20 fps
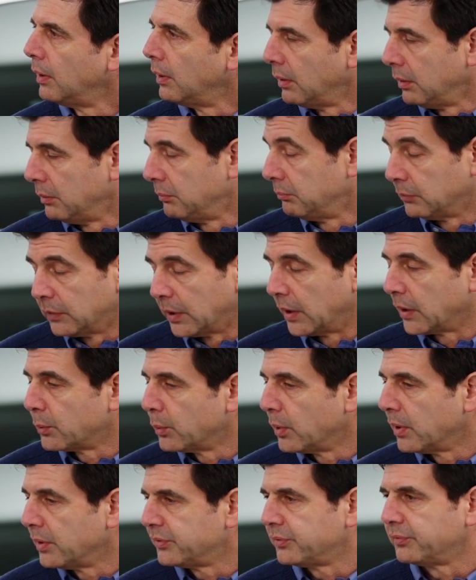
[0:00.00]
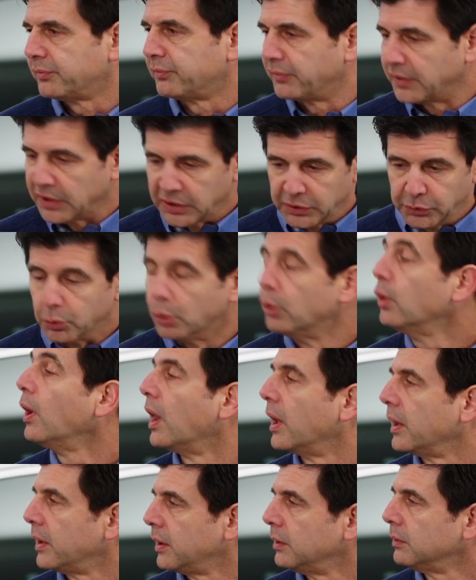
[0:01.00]
And likewise, if they don't
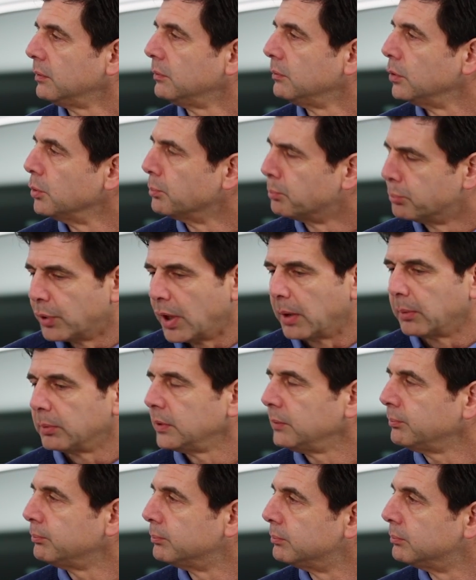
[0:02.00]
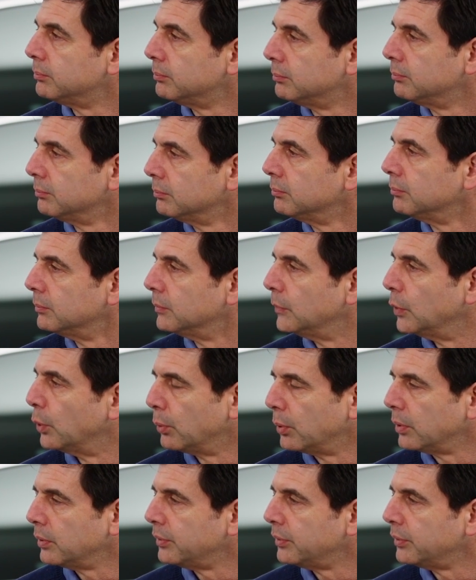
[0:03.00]
like it, you probably don't